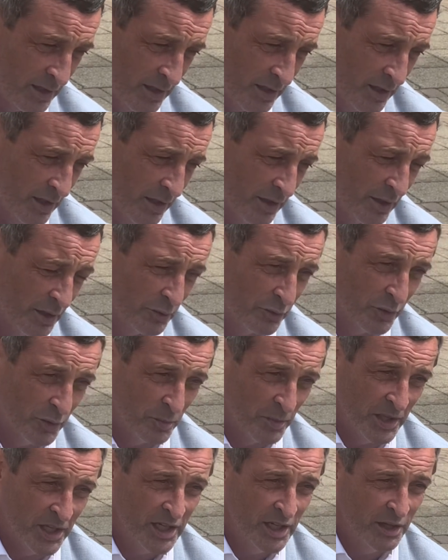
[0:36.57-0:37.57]
I think for
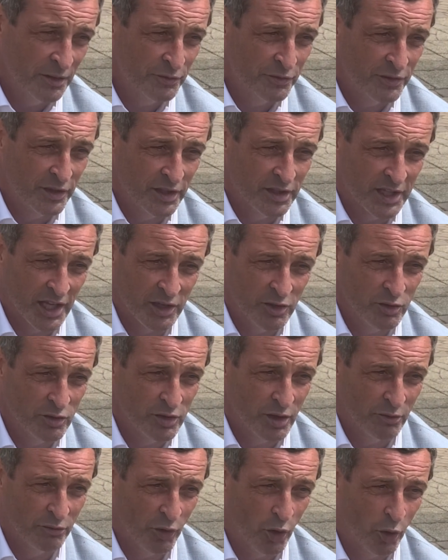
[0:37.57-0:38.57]
me, I've continued
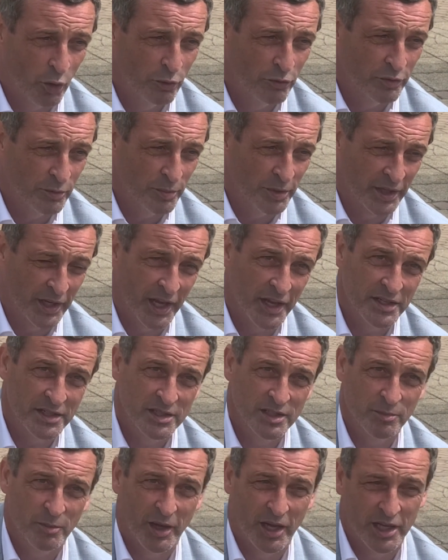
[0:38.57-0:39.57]
to evolve and progress
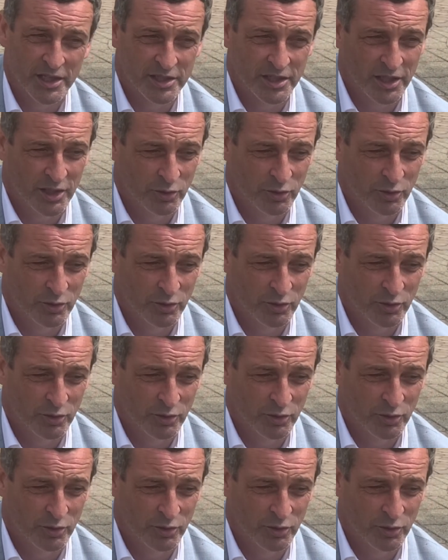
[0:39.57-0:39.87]
as a manager.